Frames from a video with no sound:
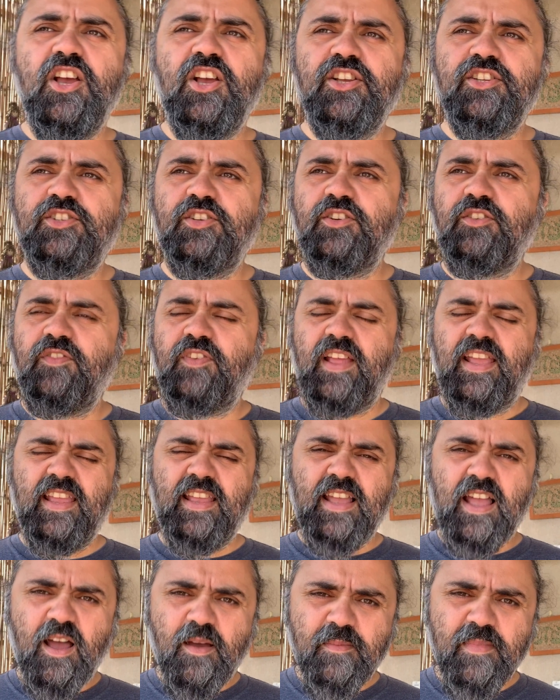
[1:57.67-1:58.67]
sort of like
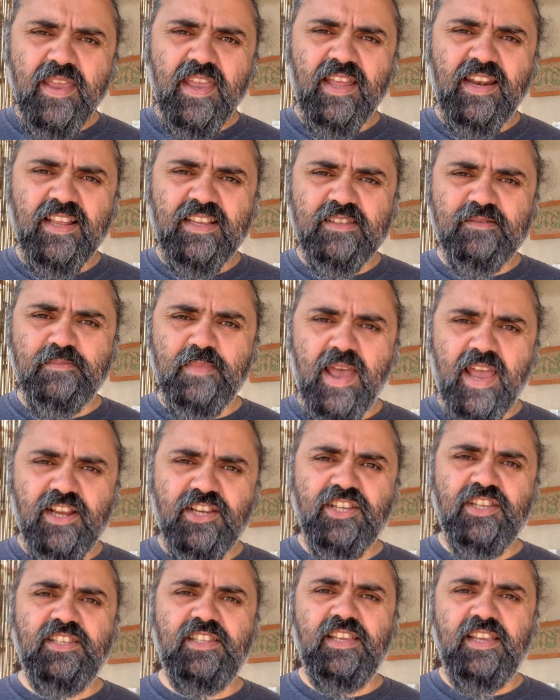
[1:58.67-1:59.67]
coming in his
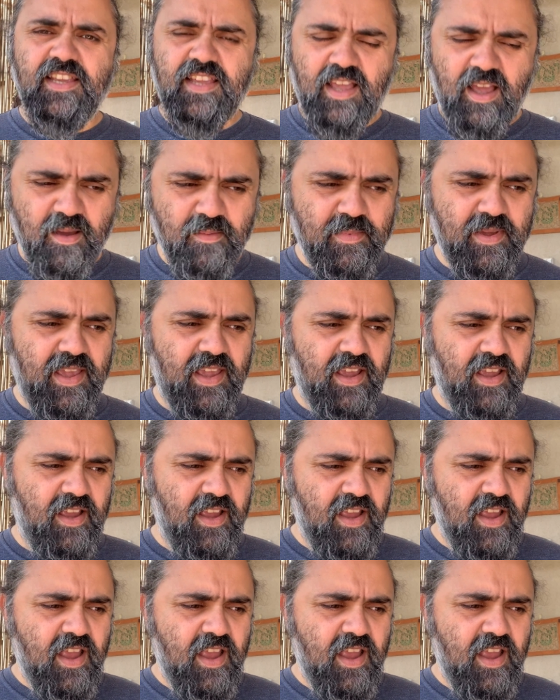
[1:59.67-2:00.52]
majesty, coming